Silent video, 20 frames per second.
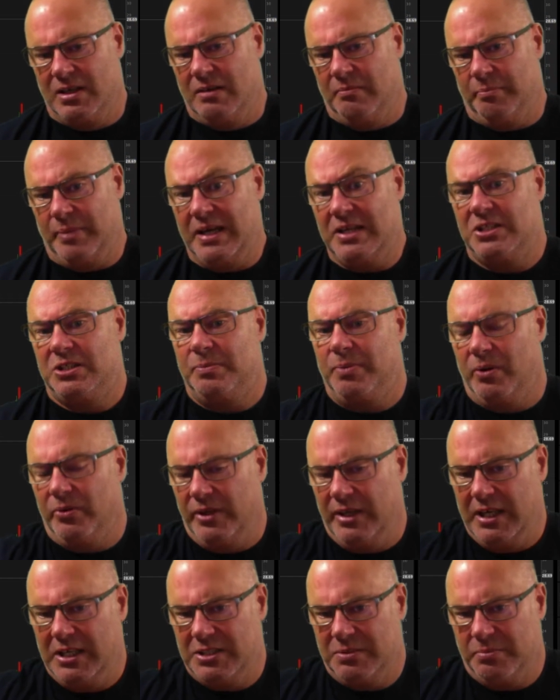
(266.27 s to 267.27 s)
based upon
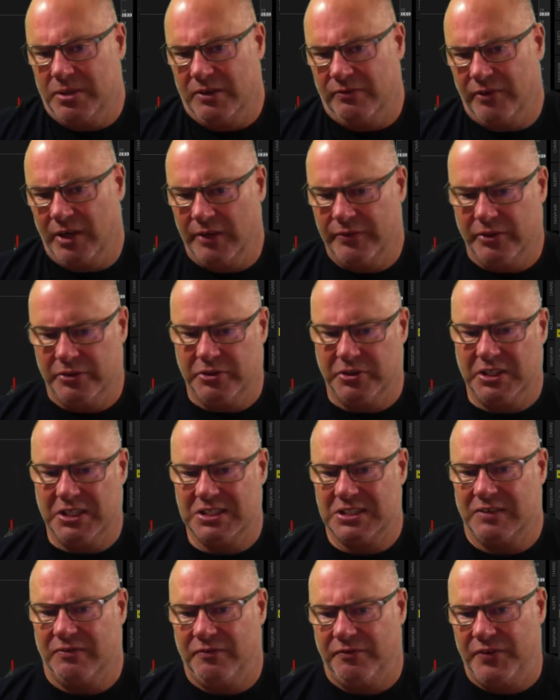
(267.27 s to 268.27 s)
the S&P 500.
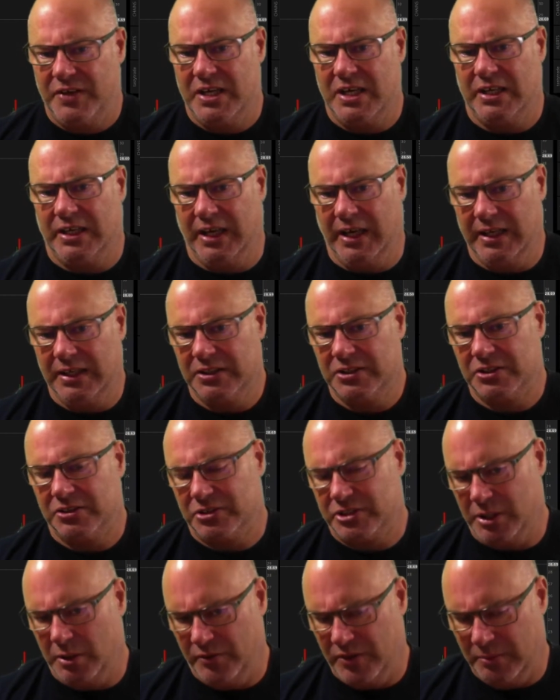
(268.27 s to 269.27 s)
It's a fear gauge.
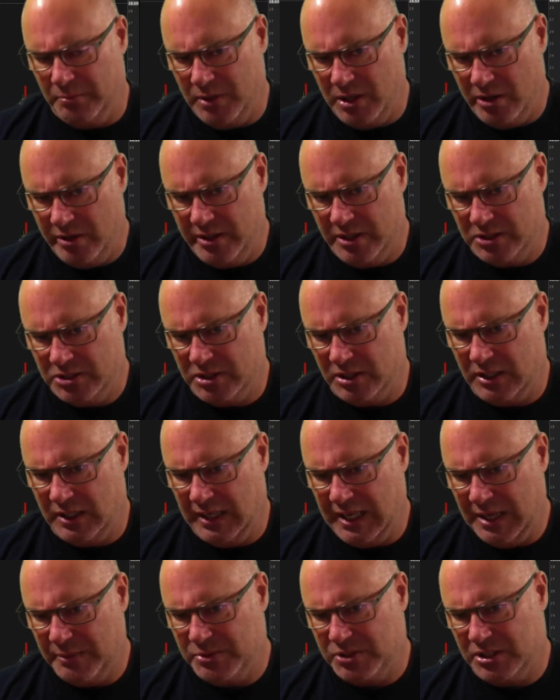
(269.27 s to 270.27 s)
So if the markets are
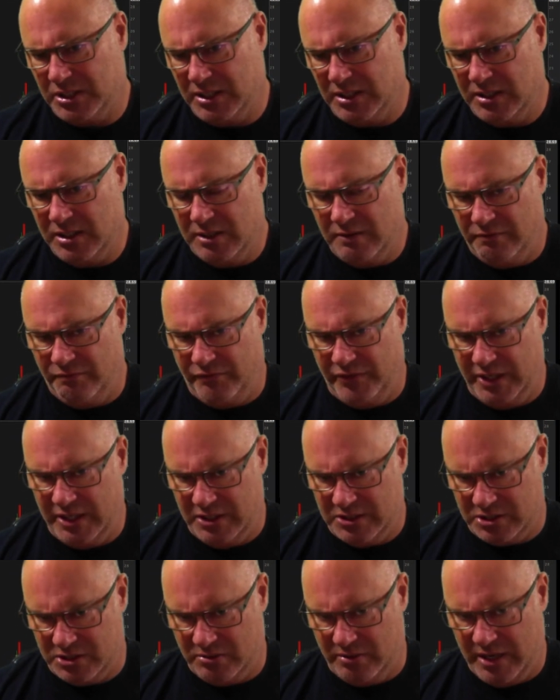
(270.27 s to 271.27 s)
collapsing,
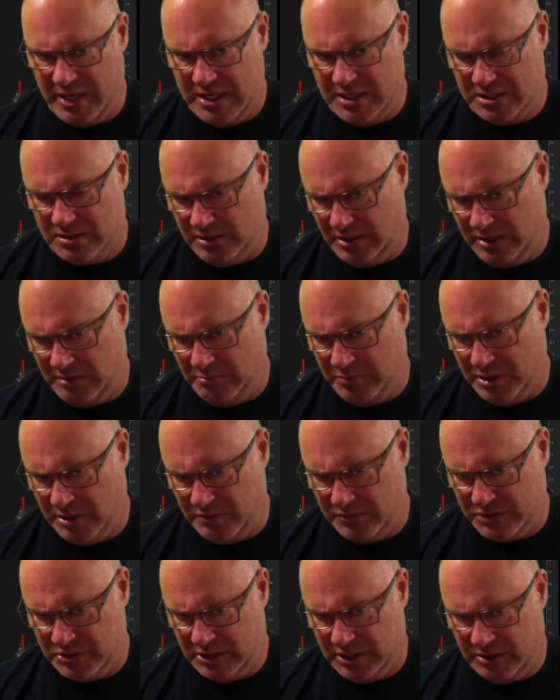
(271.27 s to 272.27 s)
fear's great and
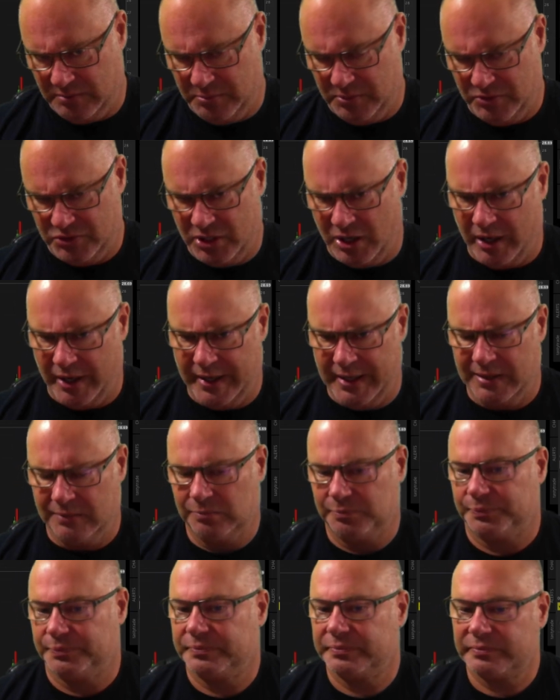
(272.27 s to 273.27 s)
moves higher.
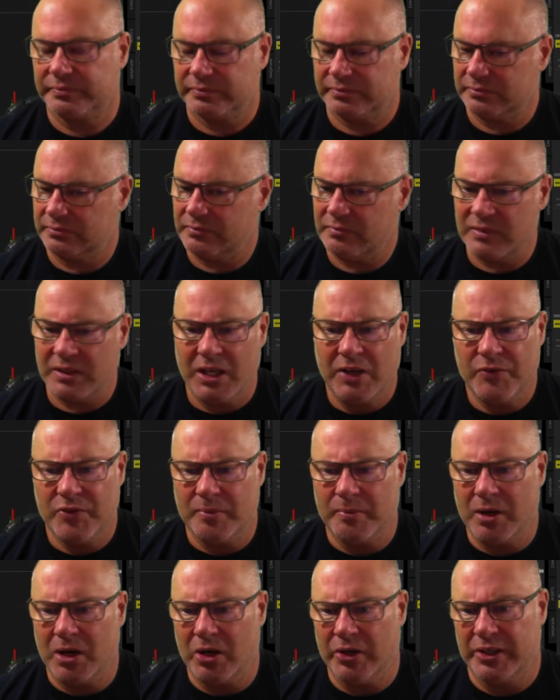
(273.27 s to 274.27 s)
If
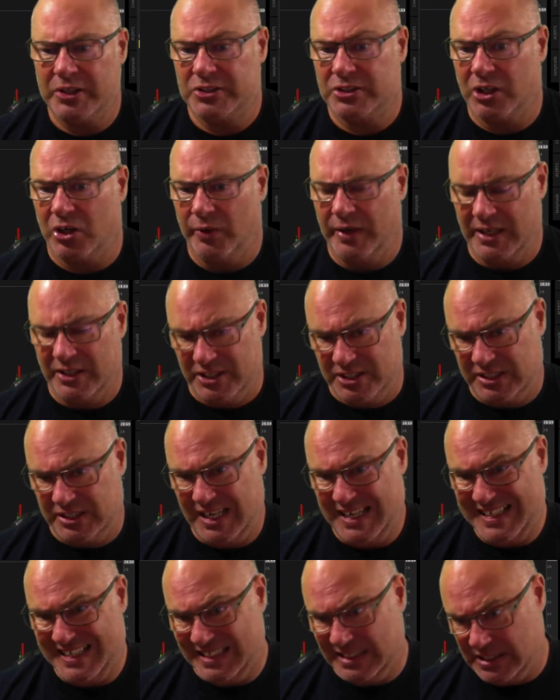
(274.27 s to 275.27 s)
the markets are in
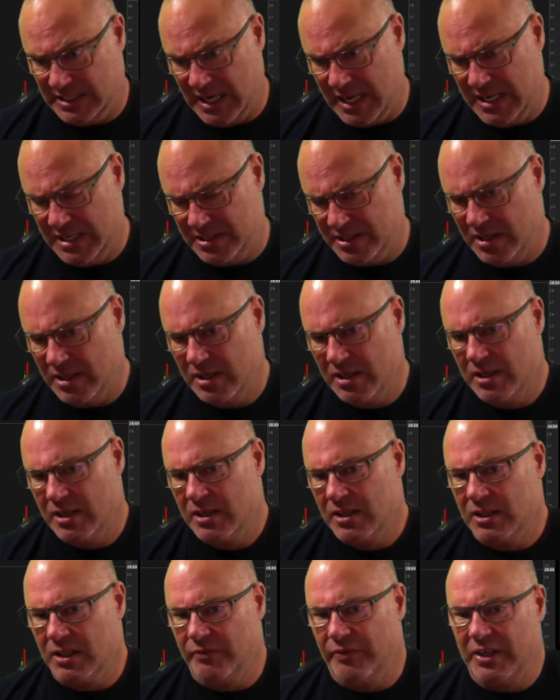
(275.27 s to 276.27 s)
steady state,
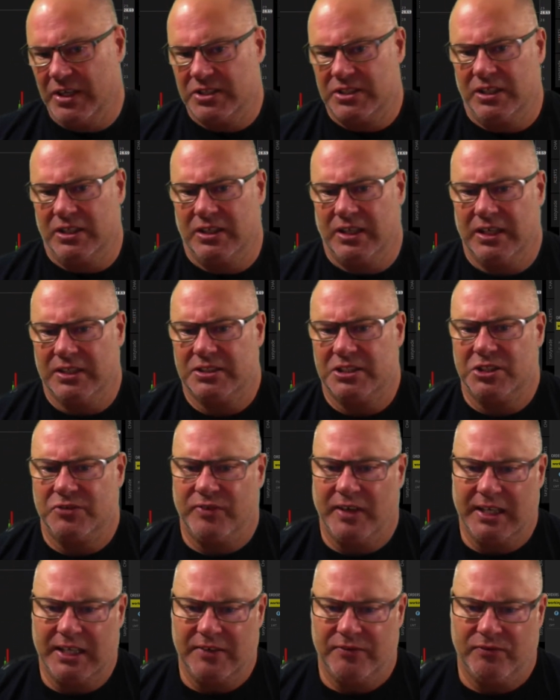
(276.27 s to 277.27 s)
the VIX index is
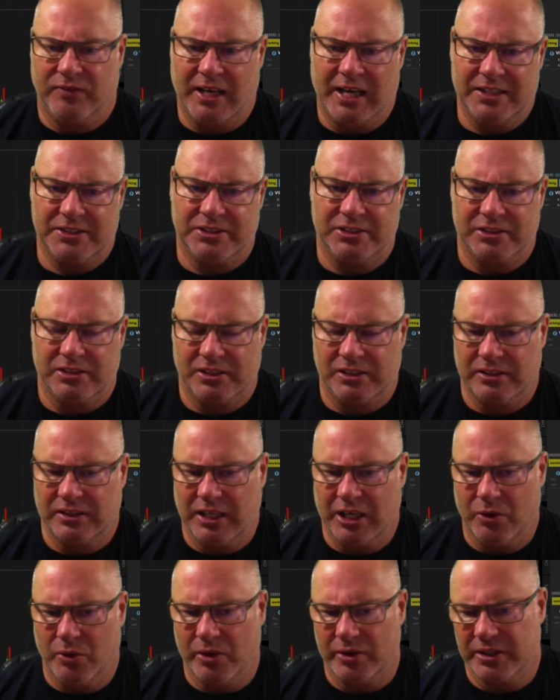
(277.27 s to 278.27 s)
fairly flat and
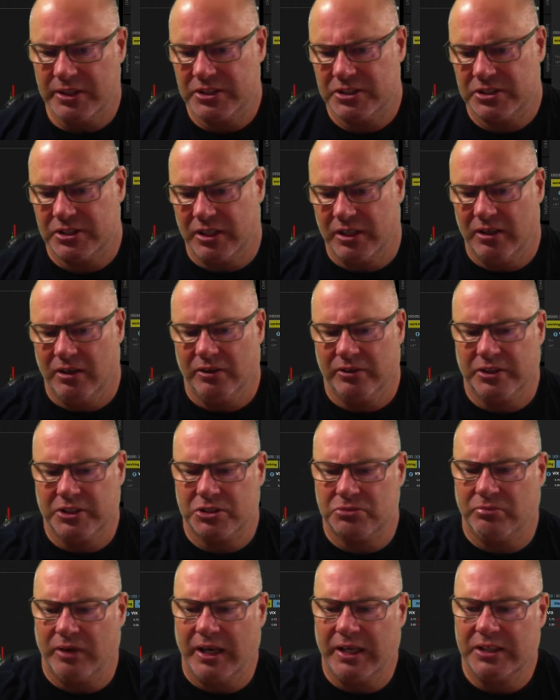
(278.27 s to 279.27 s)
low on its
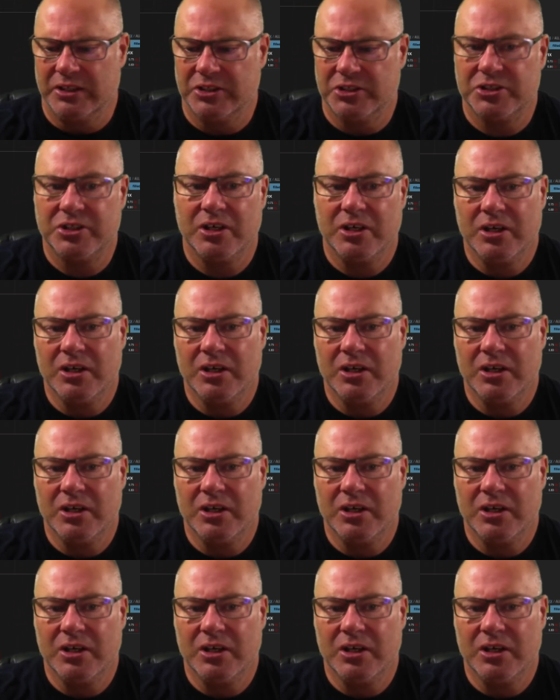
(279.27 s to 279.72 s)
range.